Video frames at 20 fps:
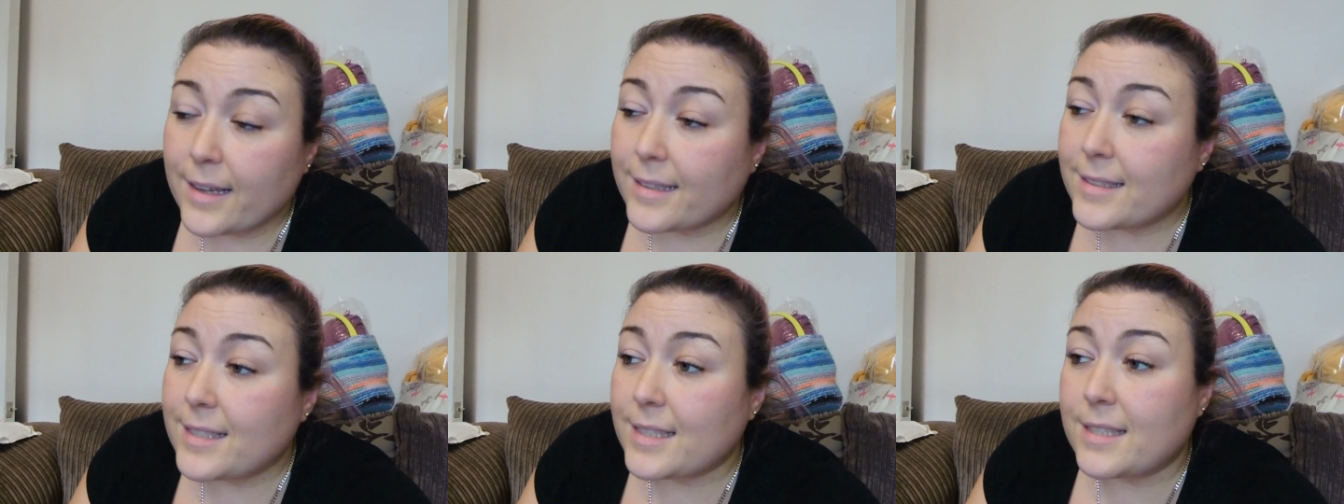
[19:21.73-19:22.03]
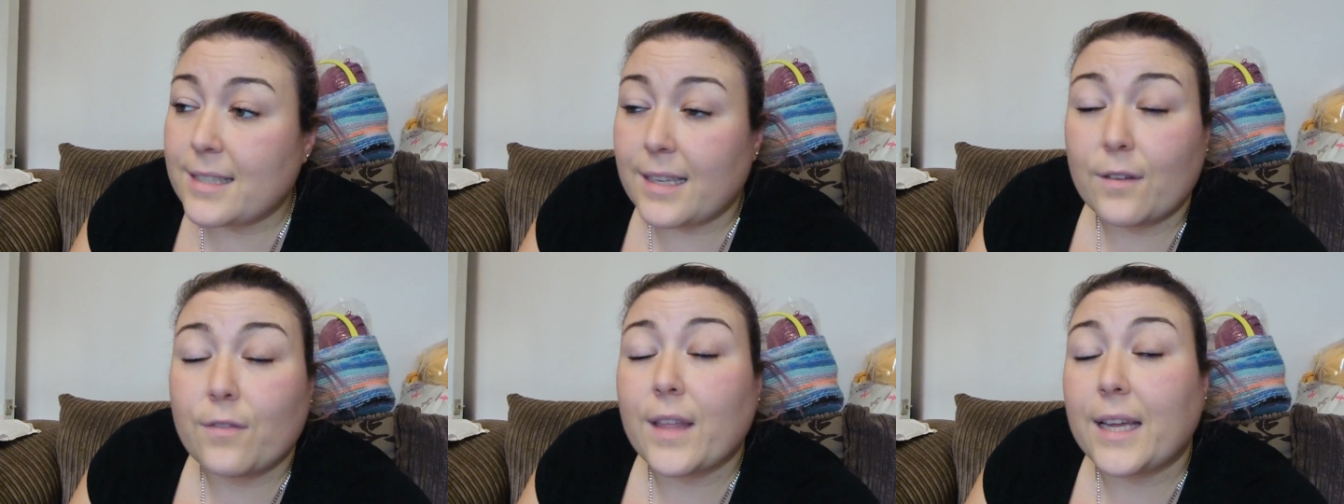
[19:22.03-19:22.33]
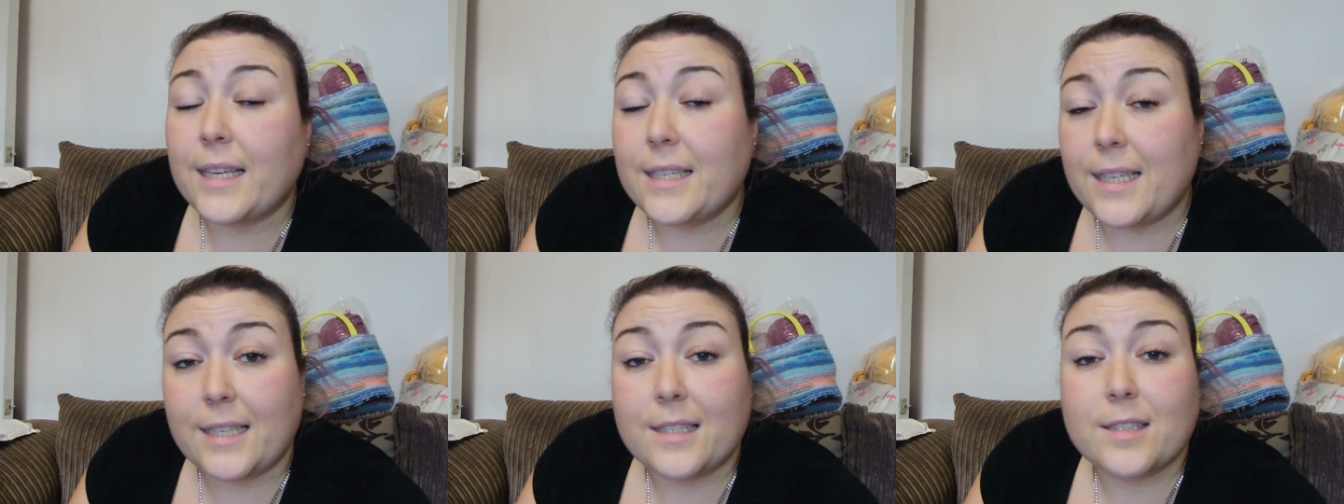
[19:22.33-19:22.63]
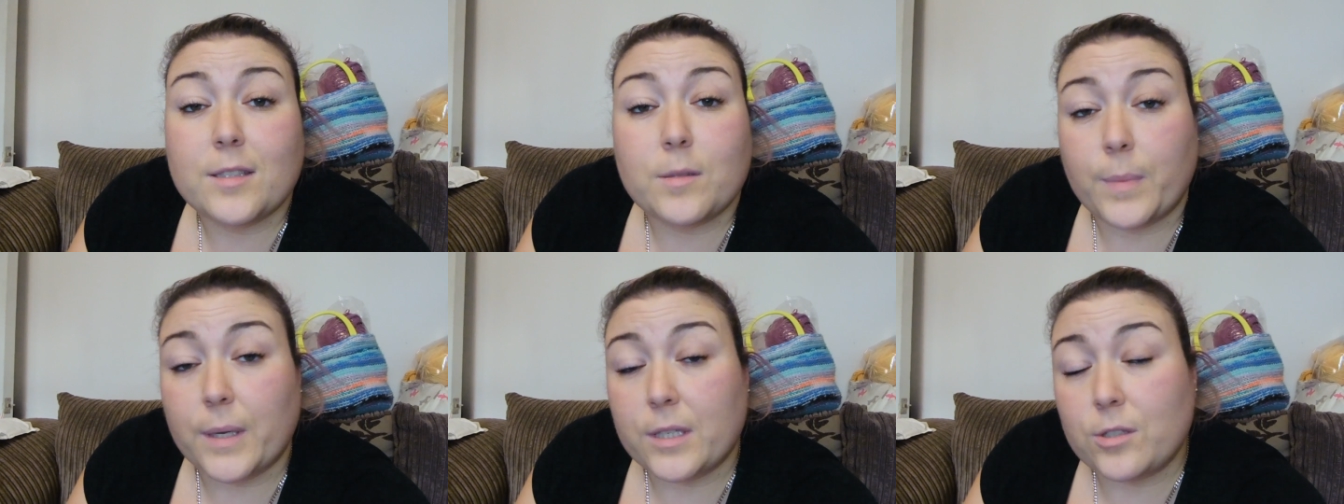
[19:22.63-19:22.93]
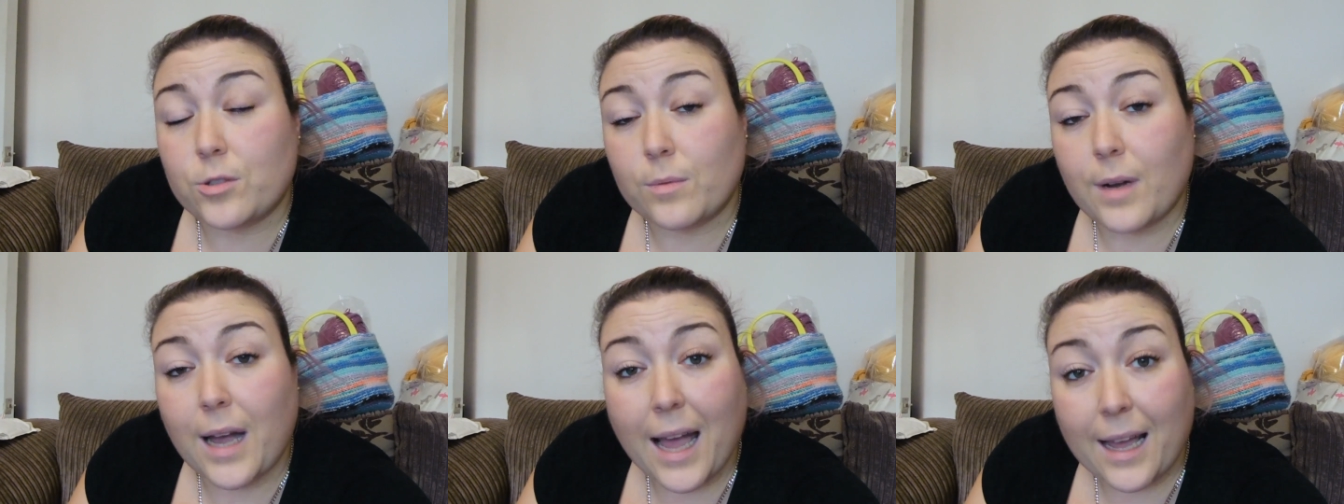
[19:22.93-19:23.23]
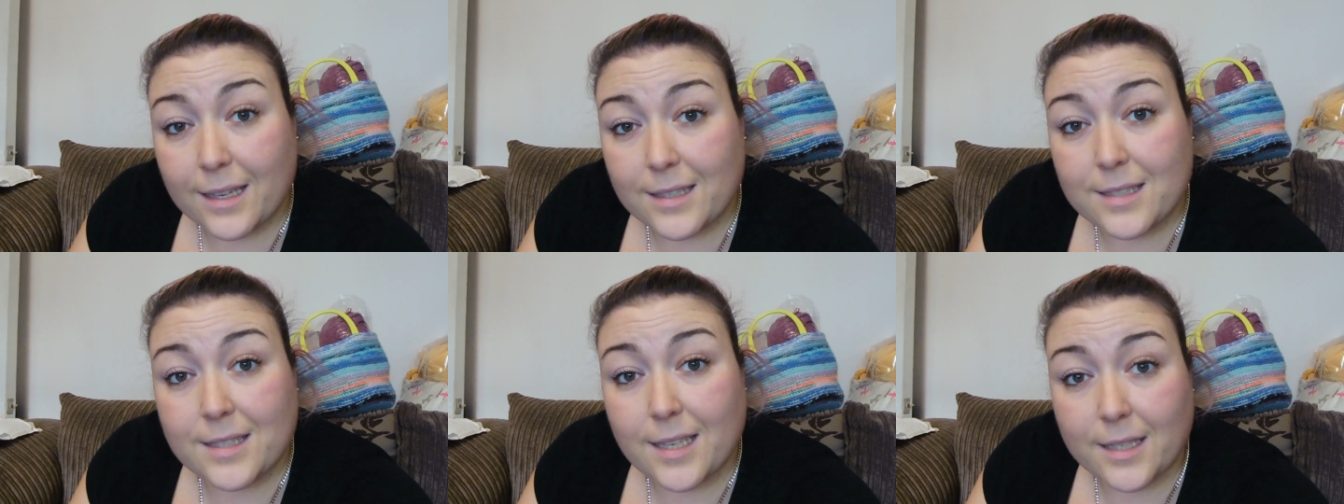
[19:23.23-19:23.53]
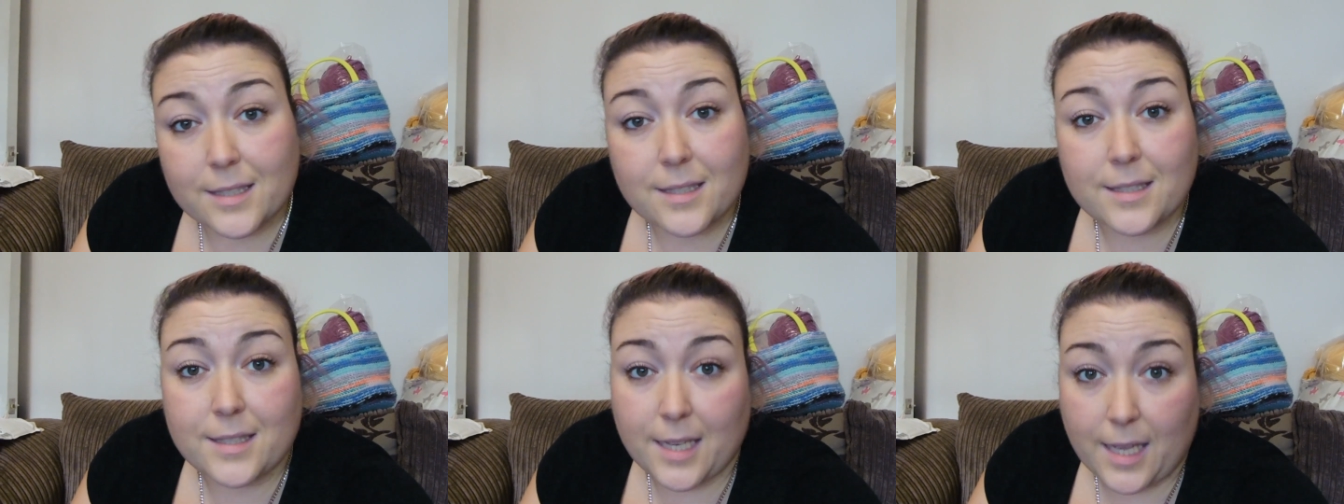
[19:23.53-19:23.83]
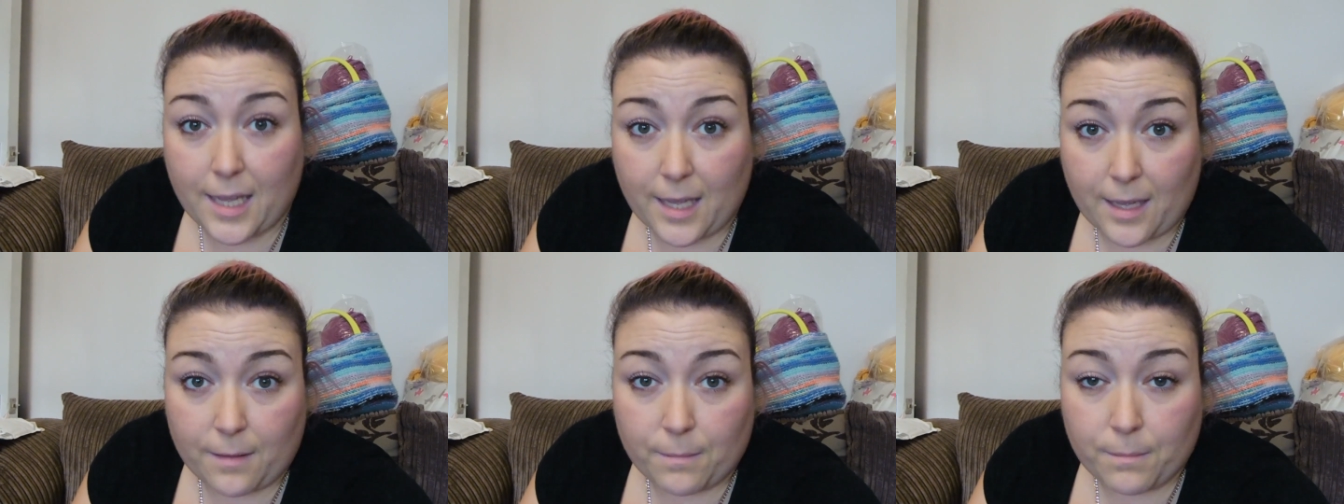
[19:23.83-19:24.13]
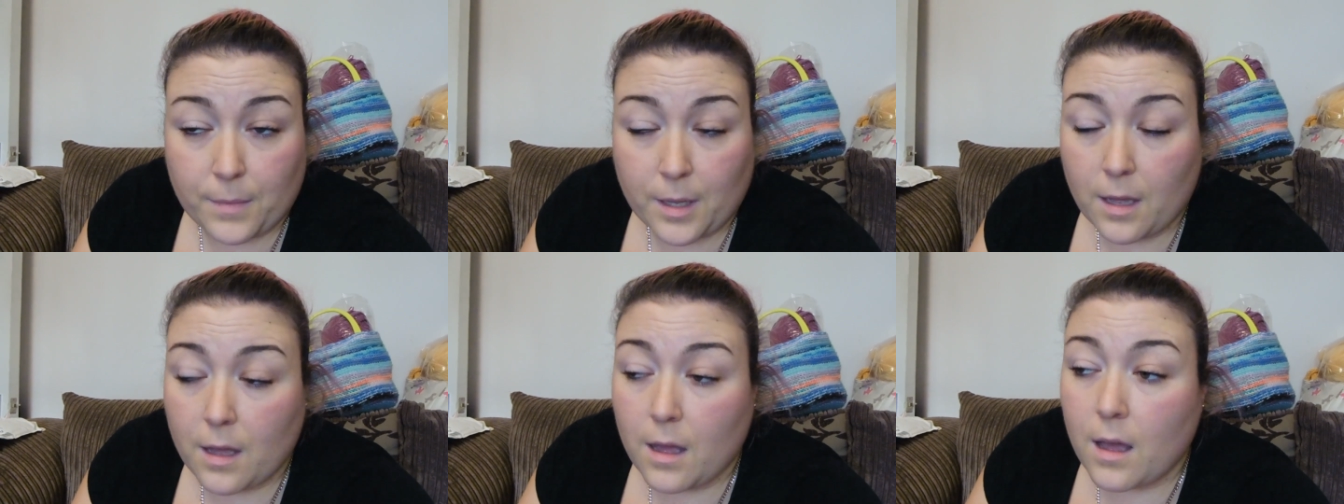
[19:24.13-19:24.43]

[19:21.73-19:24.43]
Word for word: to see if they need a special access team